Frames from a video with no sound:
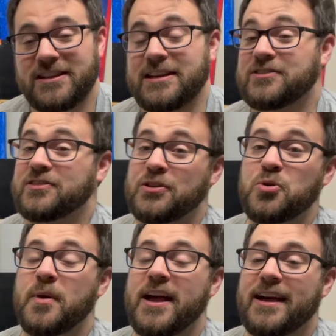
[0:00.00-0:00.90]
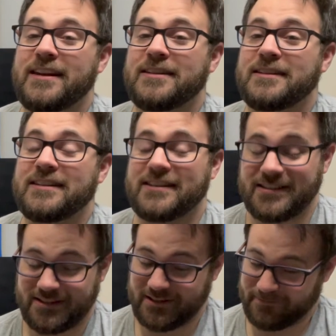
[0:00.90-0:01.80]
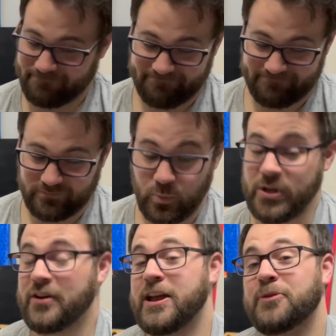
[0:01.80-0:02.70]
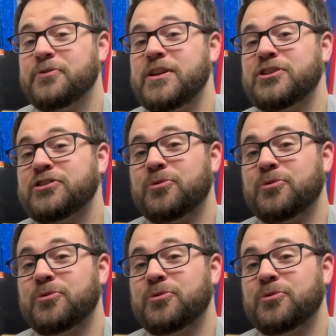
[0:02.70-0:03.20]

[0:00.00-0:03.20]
and it's too bad because we are now finished.